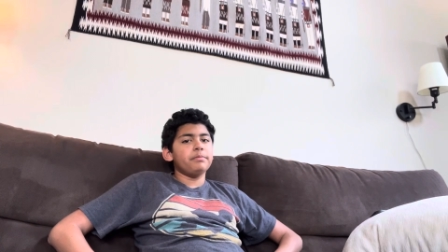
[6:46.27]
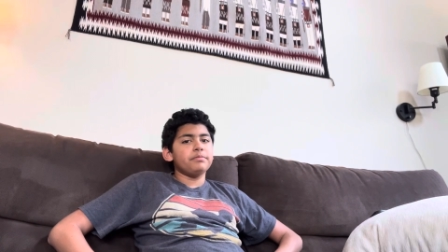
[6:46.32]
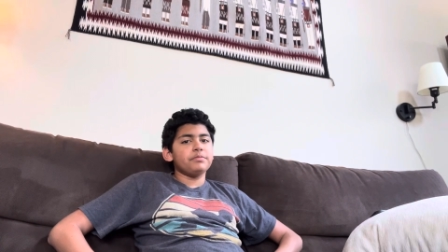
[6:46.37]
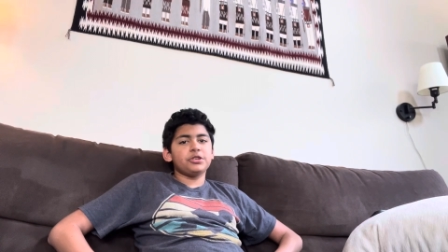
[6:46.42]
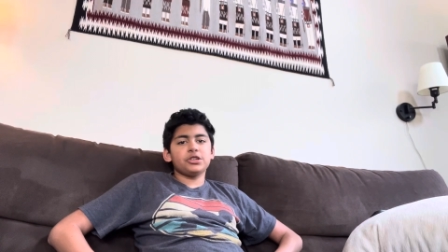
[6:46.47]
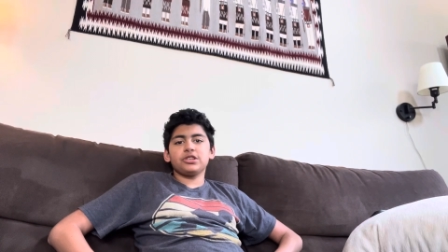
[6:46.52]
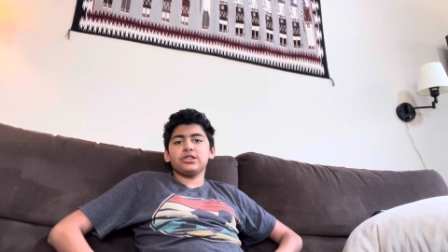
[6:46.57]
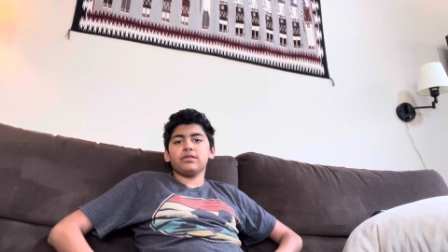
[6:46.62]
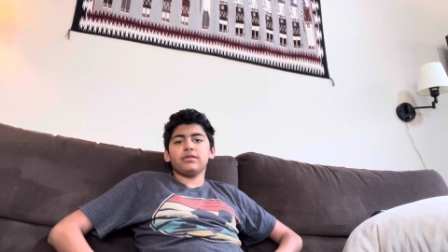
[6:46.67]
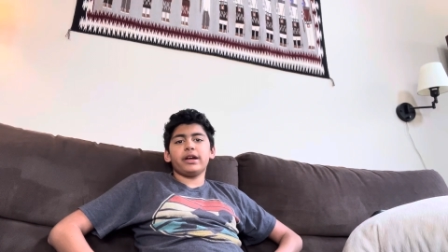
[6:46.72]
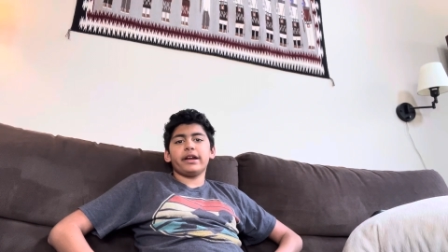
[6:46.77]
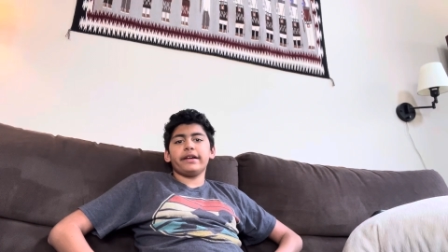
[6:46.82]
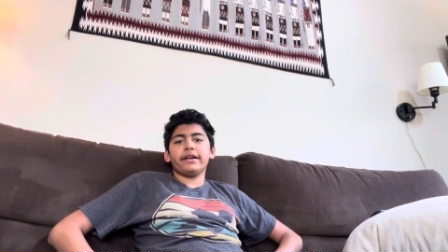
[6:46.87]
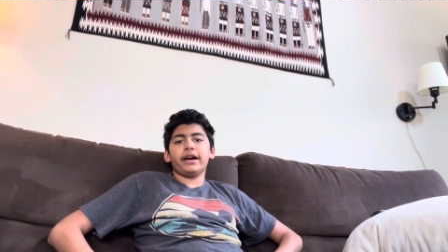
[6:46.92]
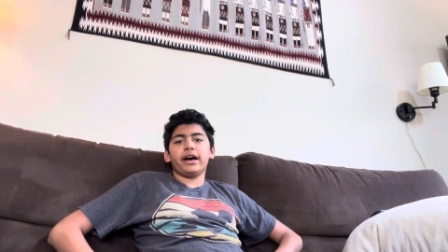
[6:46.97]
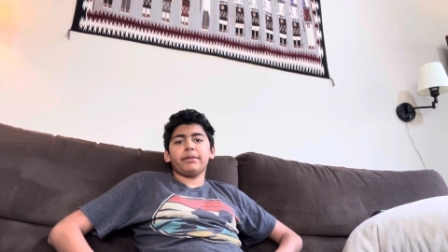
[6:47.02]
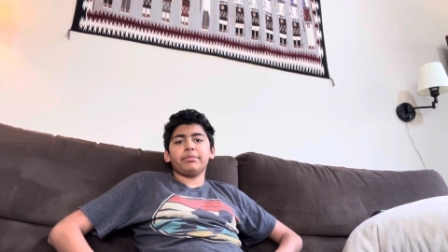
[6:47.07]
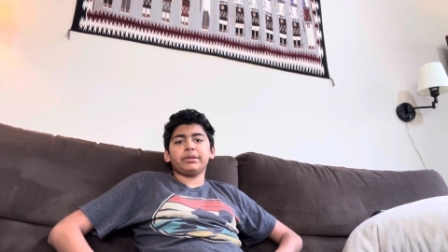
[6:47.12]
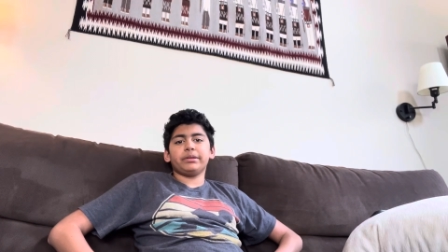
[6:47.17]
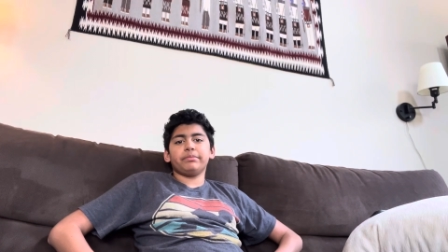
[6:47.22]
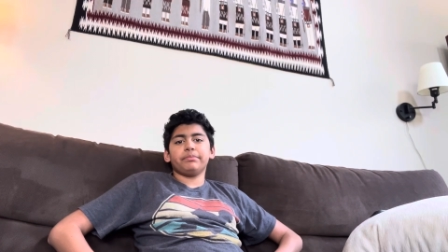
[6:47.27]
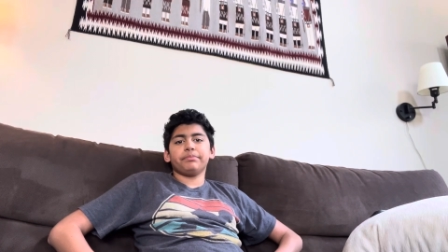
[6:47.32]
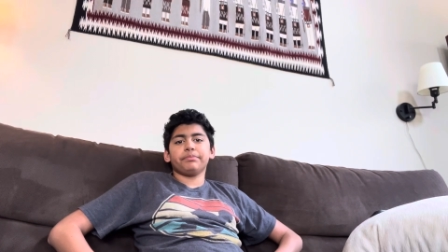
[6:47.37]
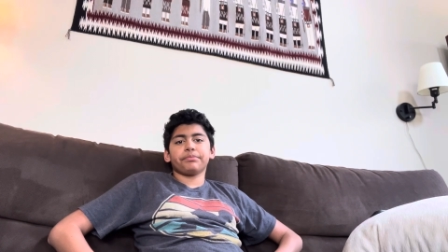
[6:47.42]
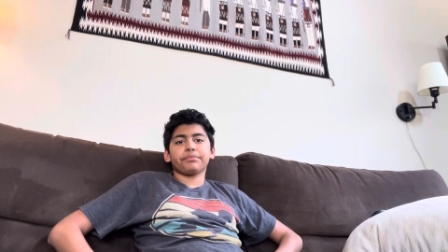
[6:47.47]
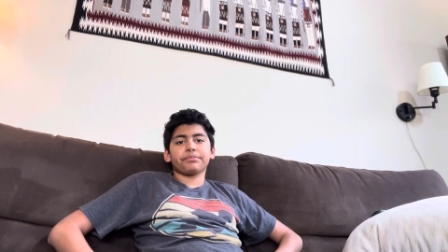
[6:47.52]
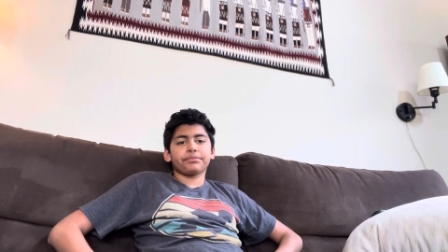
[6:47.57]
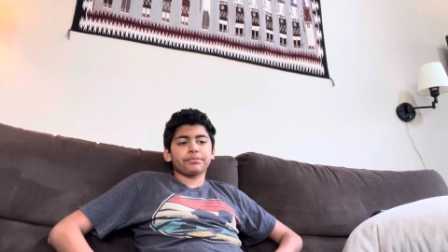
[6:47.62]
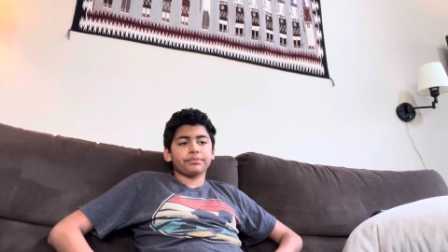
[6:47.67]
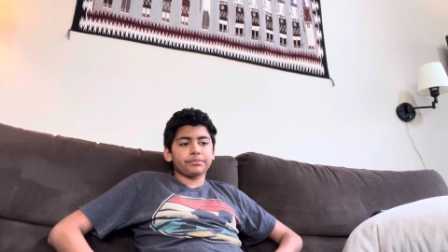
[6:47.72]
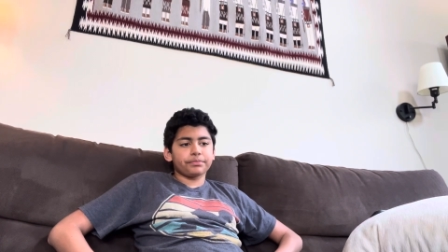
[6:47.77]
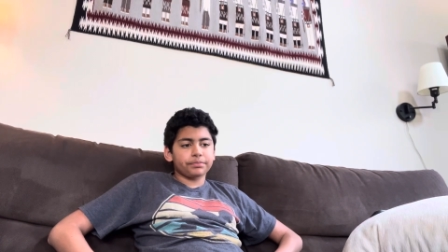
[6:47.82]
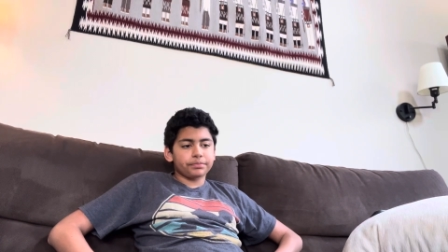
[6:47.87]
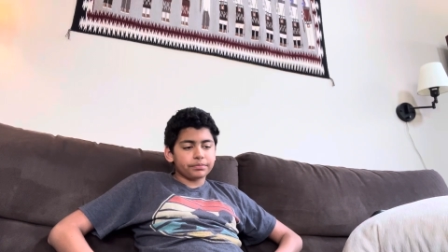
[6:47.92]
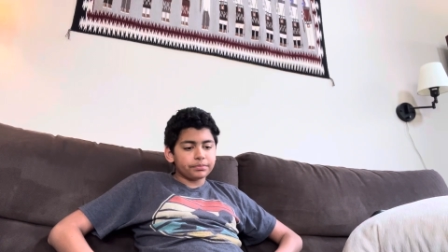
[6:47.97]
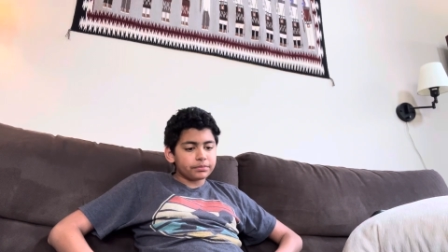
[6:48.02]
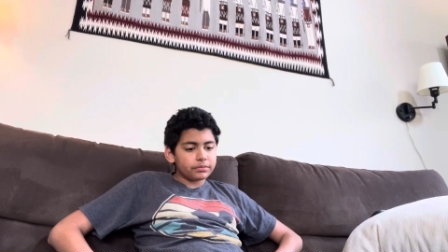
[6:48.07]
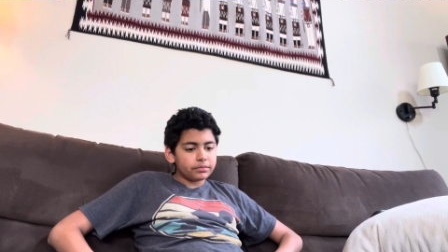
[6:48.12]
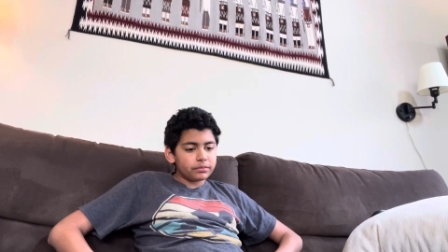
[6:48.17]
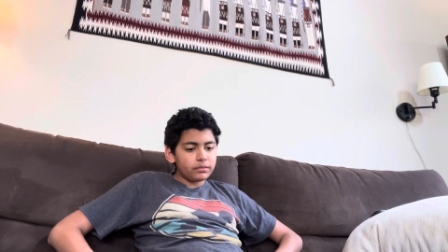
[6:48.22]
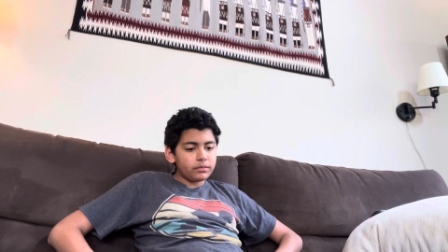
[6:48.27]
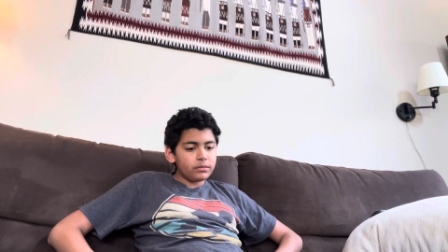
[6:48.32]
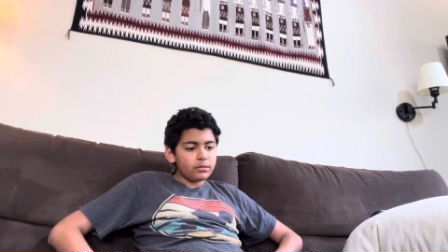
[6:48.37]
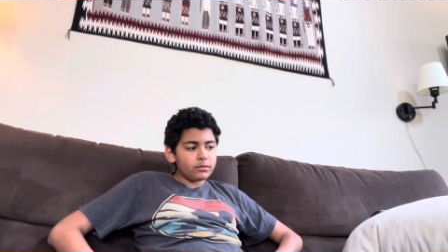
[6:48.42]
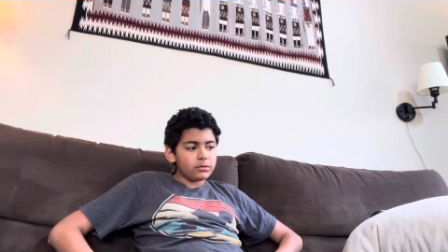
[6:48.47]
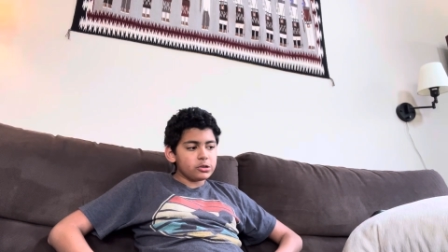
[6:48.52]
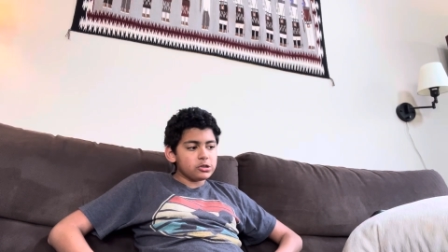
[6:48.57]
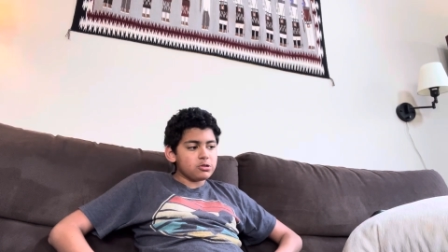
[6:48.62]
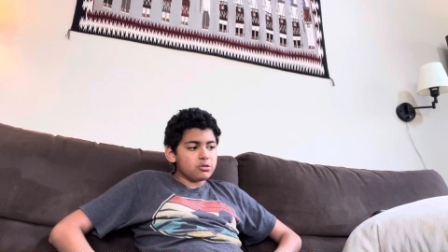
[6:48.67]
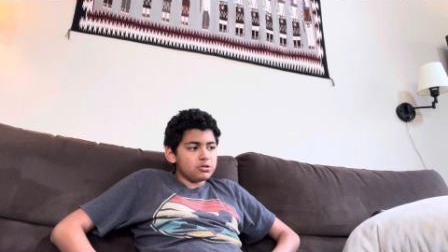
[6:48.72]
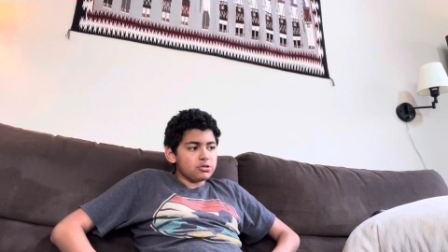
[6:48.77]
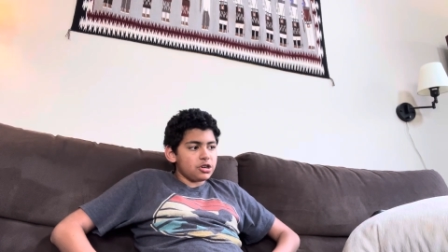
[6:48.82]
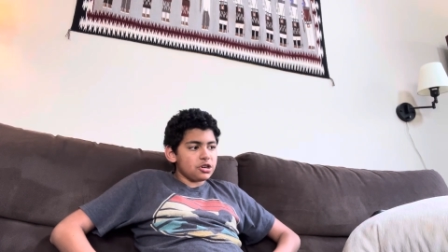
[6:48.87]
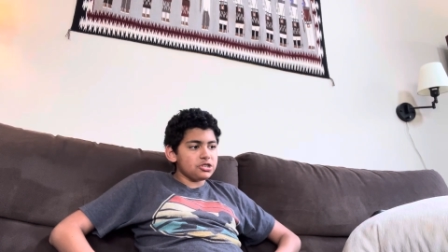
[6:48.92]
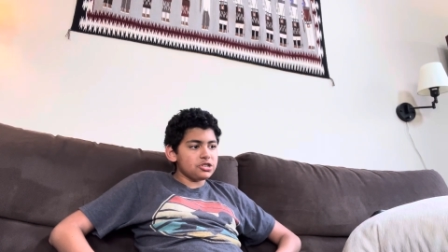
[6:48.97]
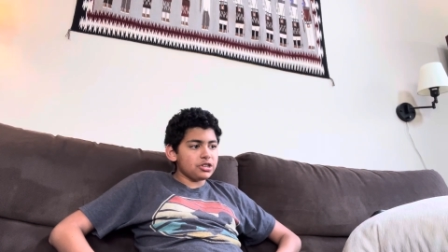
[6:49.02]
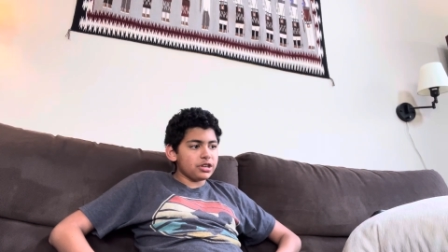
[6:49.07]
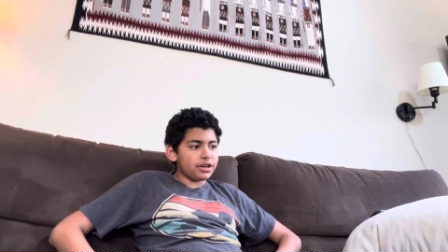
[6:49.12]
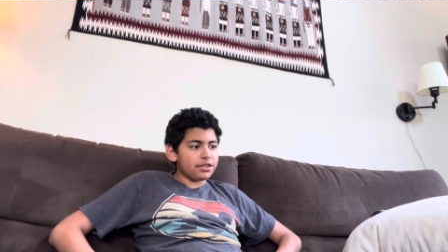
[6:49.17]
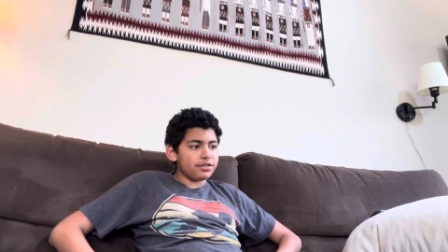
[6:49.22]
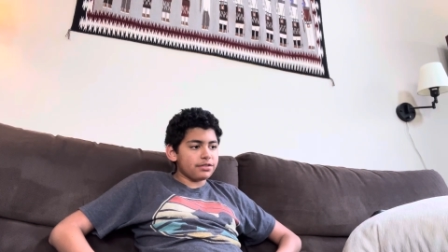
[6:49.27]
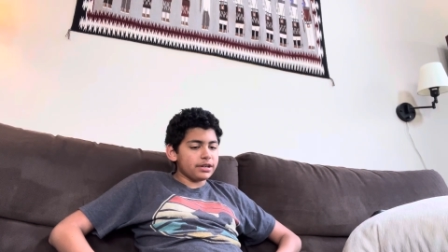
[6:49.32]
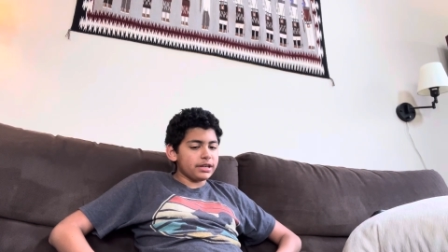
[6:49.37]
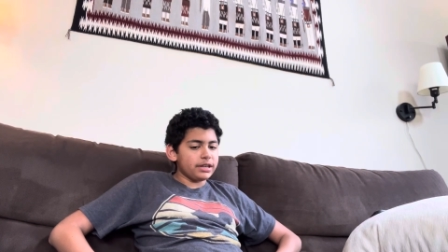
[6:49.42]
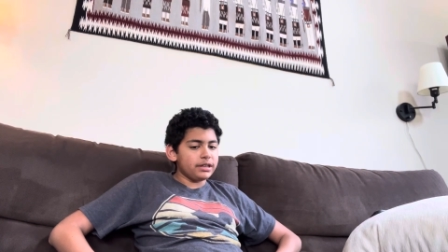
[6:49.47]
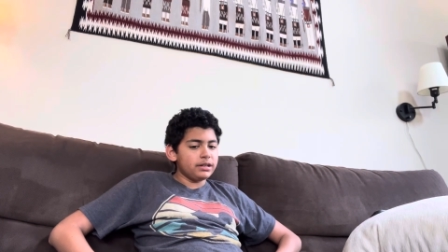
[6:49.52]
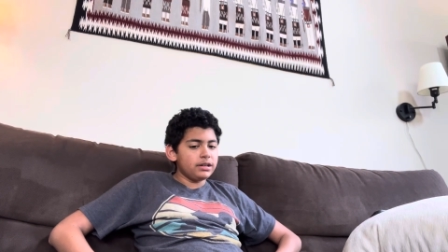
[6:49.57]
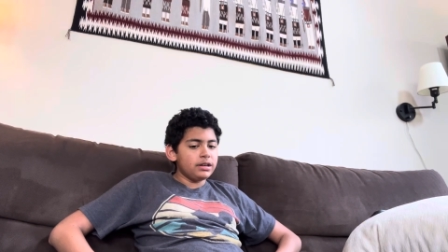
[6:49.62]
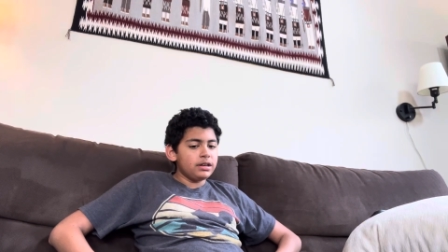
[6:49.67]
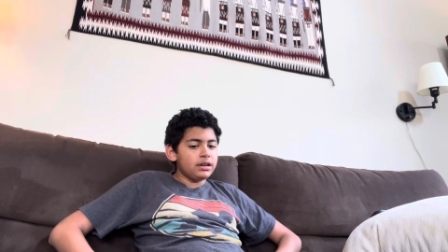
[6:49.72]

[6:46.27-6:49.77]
Just let it happen. So in Justice League 3,